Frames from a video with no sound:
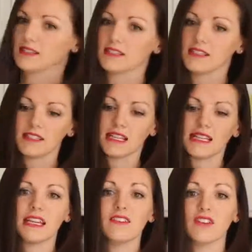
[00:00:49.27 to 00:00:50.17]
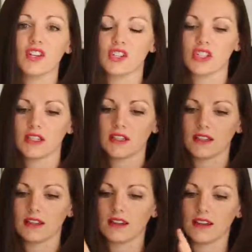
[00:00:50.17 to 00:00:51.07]
This is the cleaner version
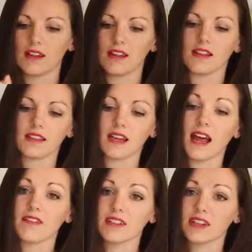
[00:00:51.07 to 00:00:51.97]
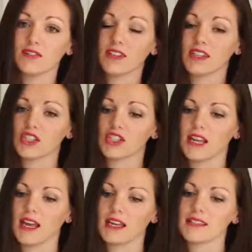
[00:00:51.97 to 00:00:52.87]
that I haven't yet finished,
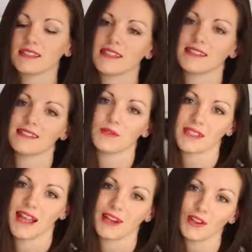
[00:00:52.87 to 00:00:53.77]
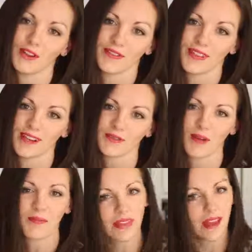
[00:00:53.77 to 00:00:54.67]
and yes, he was lying all over that as
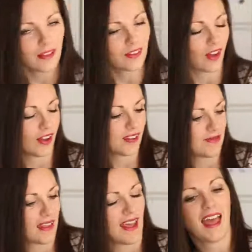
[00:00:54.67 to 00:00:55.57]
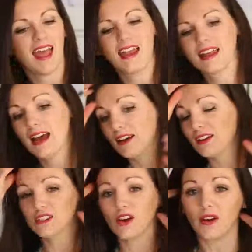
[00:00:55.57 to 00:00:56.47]
well. Thanks, Gerds. Anyhow,
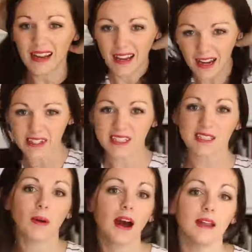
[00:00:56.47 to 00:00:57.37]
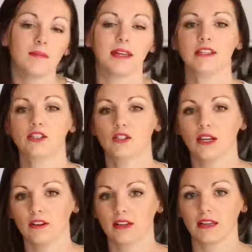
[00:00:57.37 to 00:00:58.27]
so it kind of inspired me to
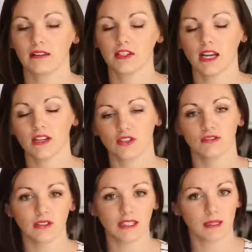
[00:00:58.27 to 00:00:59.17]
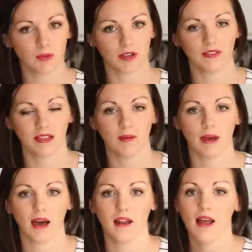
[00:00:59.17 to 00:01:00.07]
get on here and chat to you really briefly
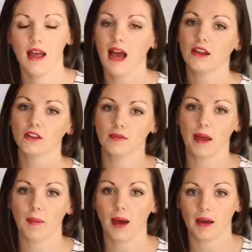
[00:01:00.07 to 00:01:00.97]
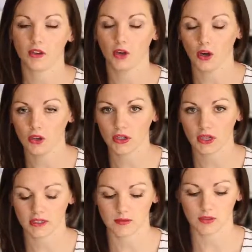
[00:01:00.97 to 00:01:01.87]
about how you can map out your own
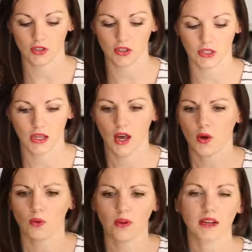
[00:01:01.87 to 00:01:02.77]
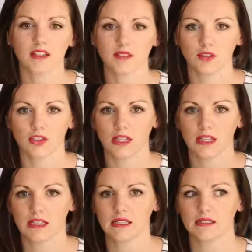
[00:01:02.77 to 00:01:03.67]
customer journey, what a customer
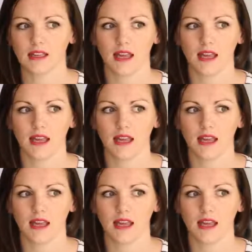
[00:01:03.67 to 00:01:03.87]
journey is,